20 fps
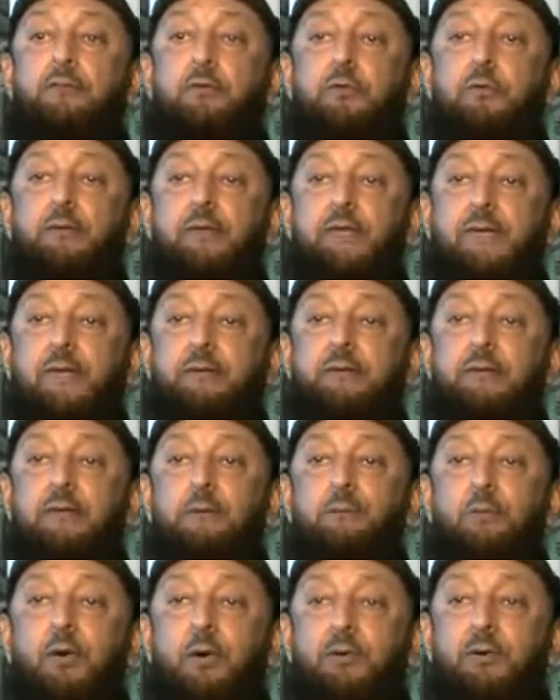created
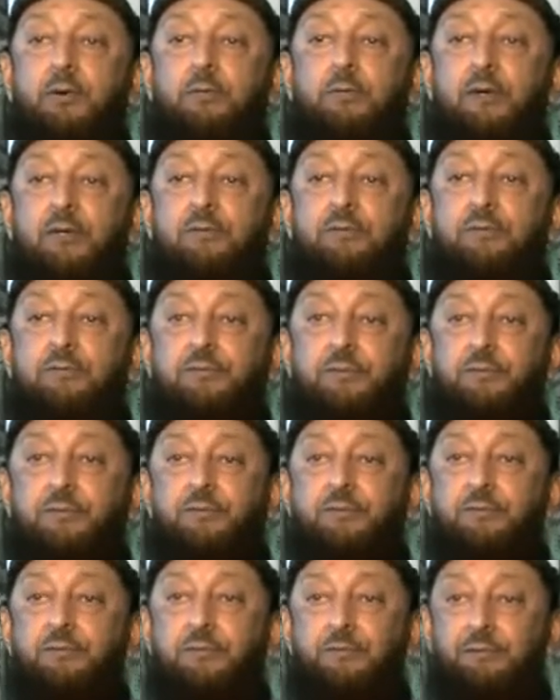modern
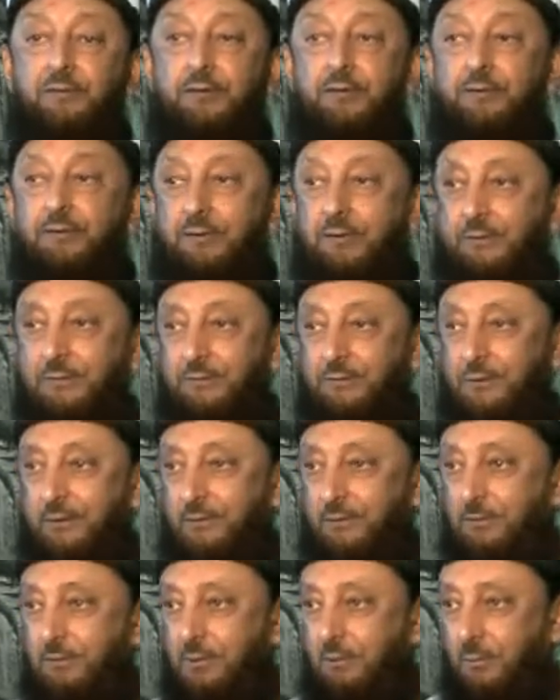Western civilization,
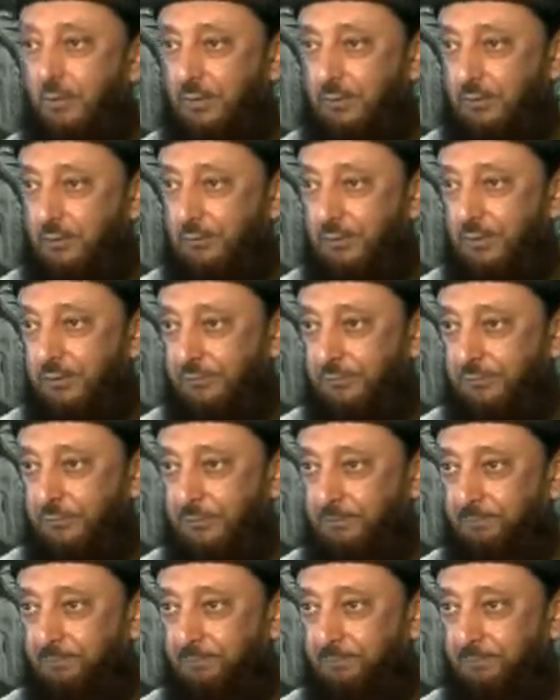the modern West.